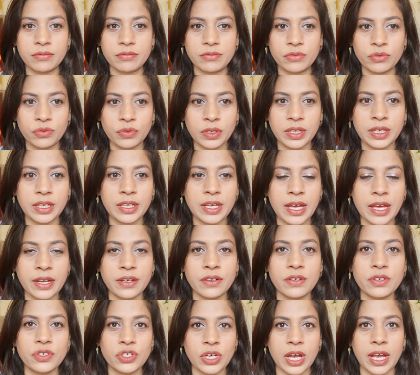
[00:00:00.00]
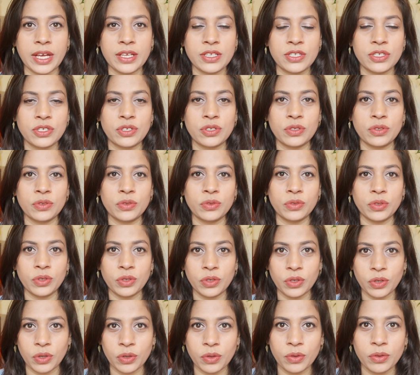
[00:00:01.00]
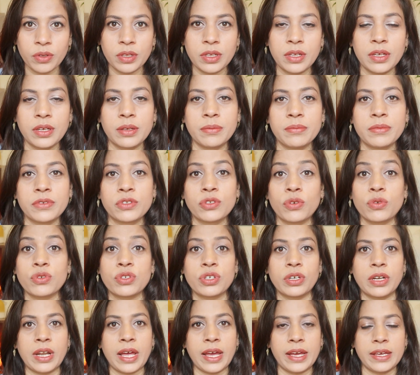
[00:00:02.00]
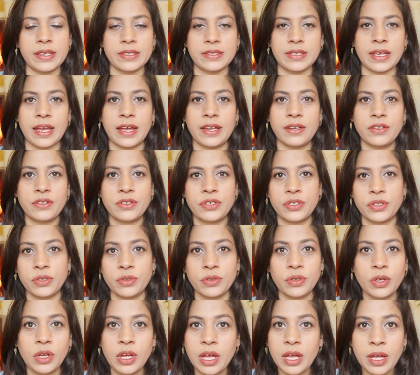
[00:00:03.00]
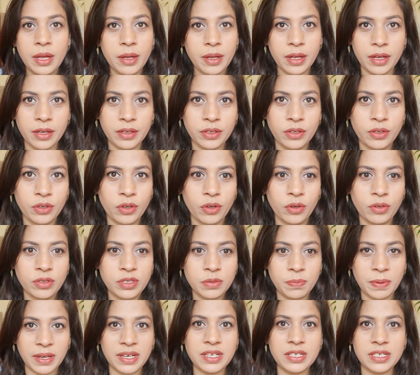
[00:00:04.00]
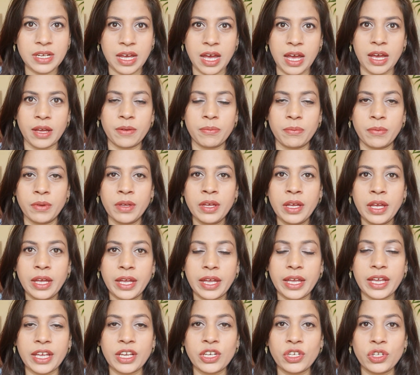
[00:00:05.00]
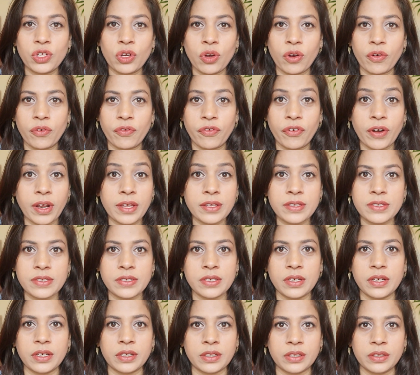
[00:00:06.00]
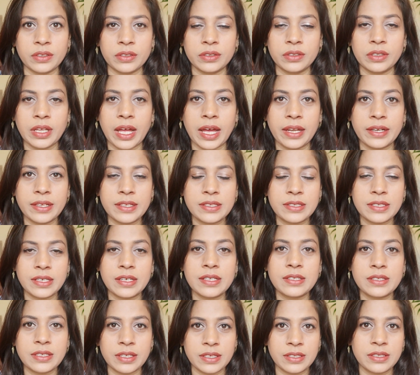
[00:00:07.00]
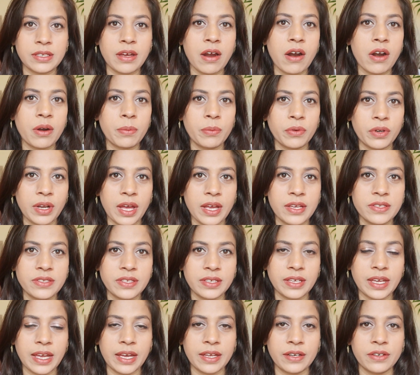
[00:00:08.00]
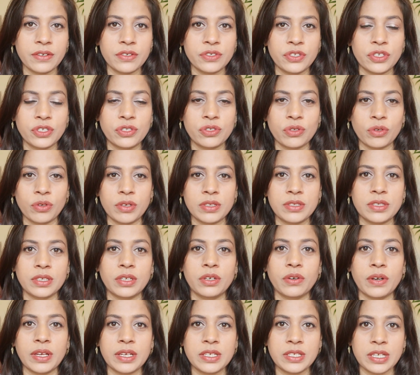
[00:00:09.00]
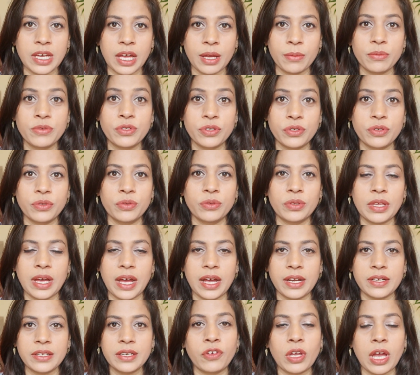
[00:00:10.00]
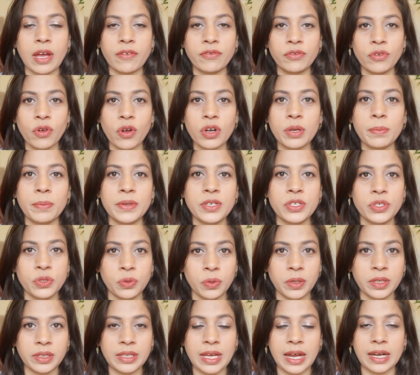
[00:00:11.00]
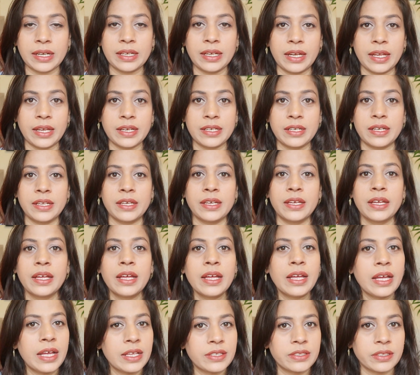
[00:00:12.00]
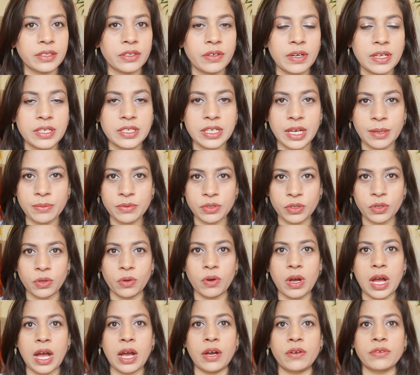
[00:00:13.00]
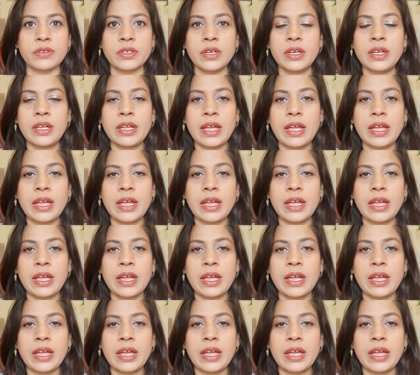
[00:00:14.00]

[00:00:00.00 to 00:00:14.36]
really energized to socialize and to spend time in your friend circle, and it's a harmonizing energy. So it's a great time to do that. If you have not been doing that lately, it's a great time to go out